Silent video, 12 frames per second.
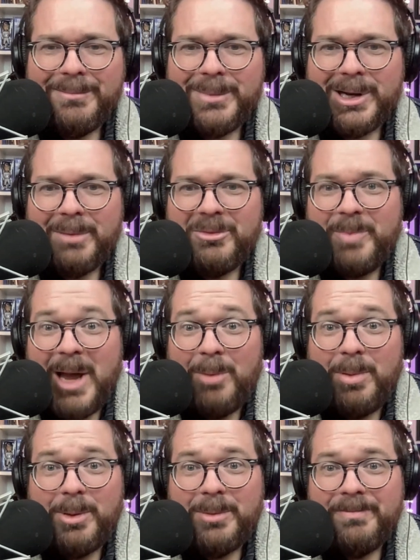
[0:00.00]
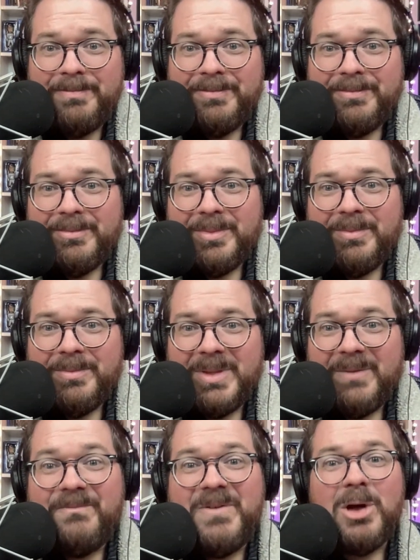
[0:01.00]
becomes palpable.
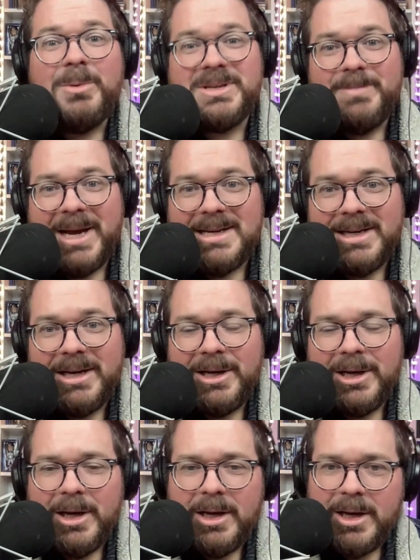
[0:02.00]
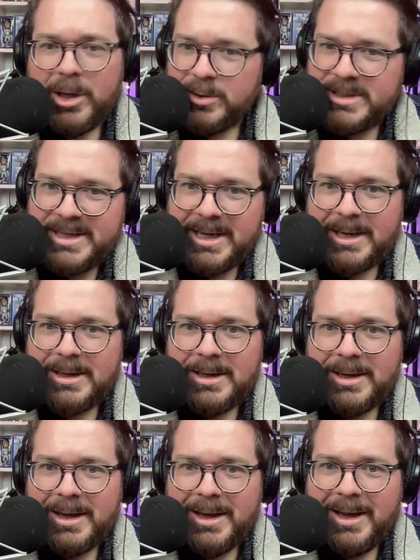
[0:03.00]
The film is amazing. Go see it.
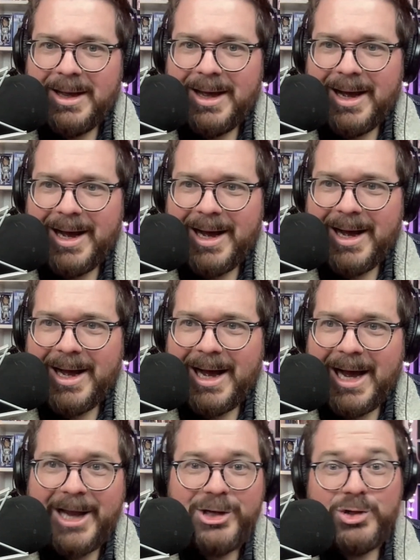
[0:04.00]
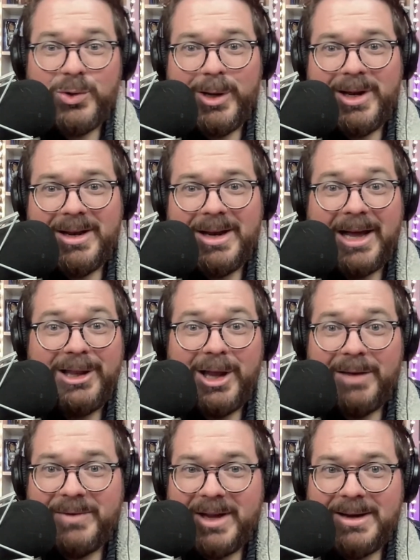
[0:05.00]
I enjoyed it. I
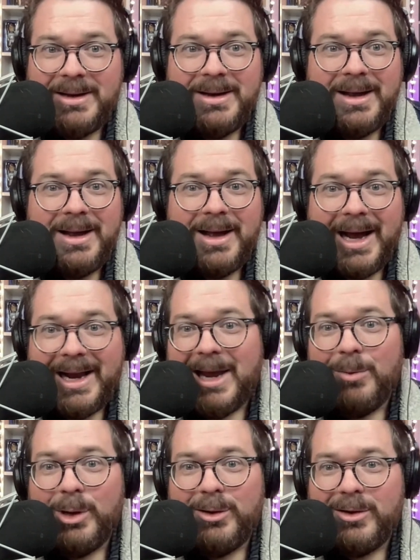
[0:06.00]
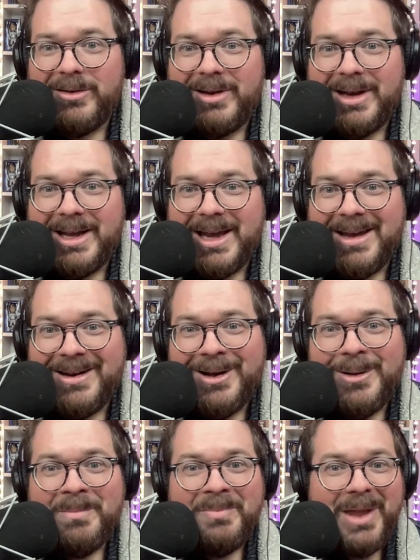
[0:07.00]
loved it. I can't wait to go see it again.
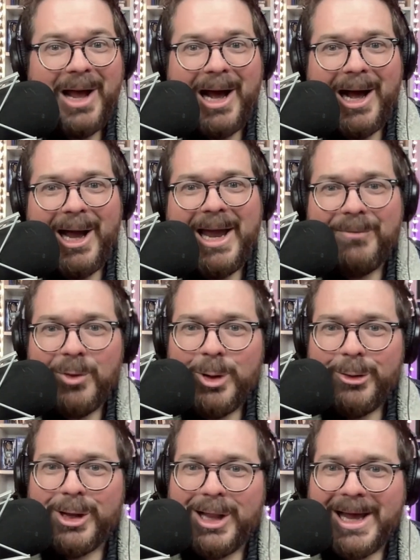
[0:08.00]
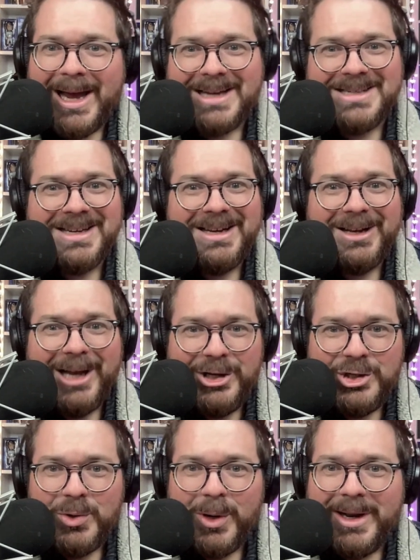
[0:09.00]
Everyone in the class
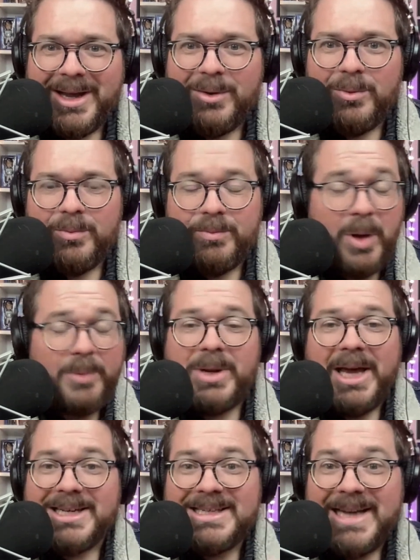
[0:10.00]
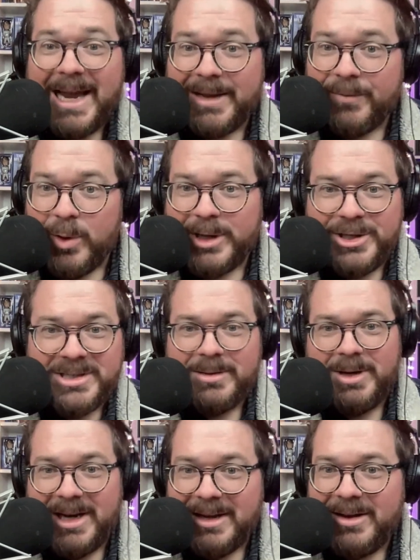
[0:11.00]
enjoyed it. But we got a stack of questions. We're
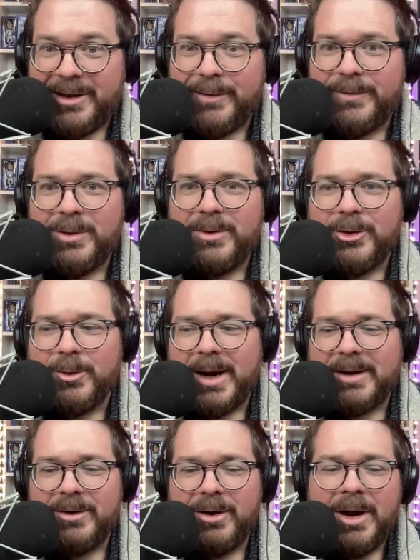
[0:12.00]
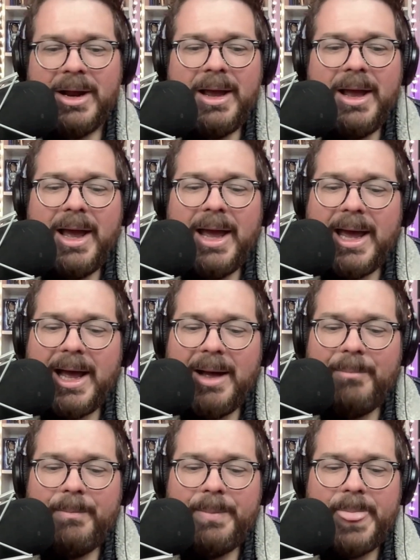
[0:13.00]
going to get to interview the director.
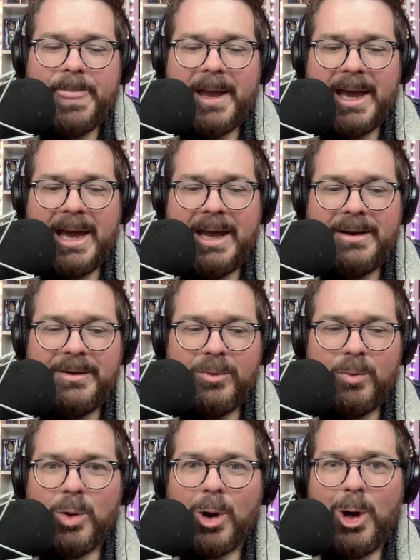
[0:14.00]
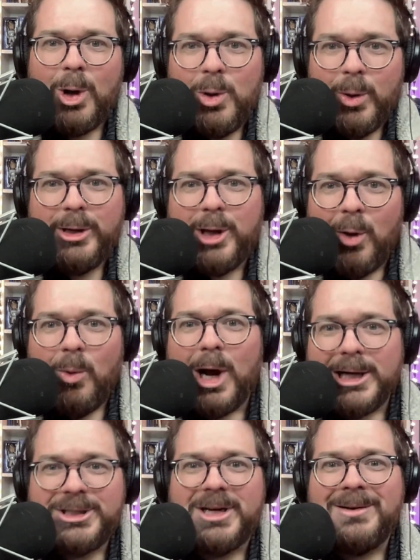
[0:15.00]
And we're all going to go
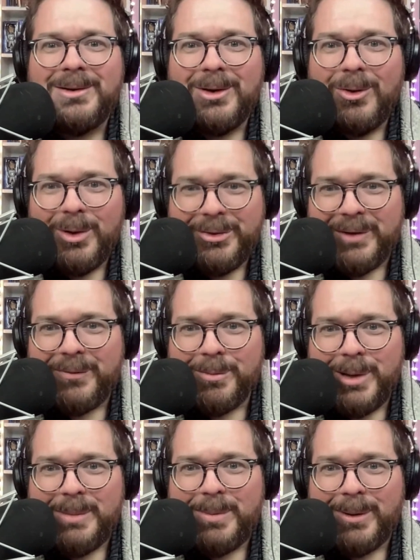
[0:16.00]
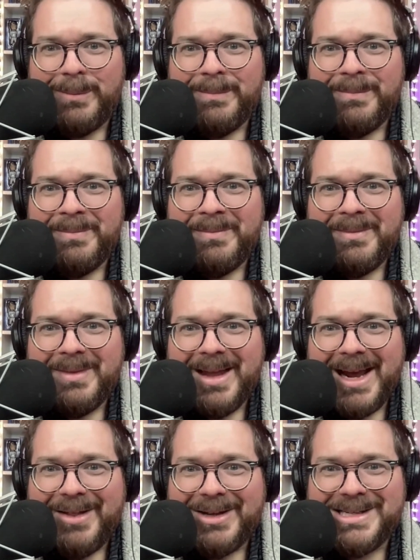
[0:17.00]
watch it with different people
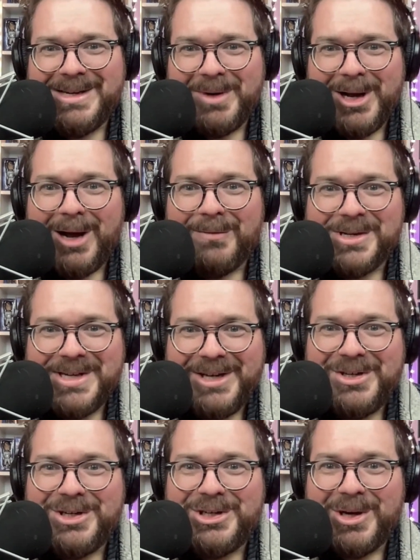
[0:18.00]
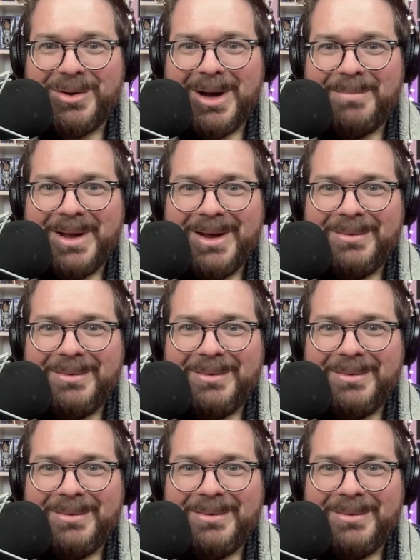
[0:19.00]
and then see what conversations show up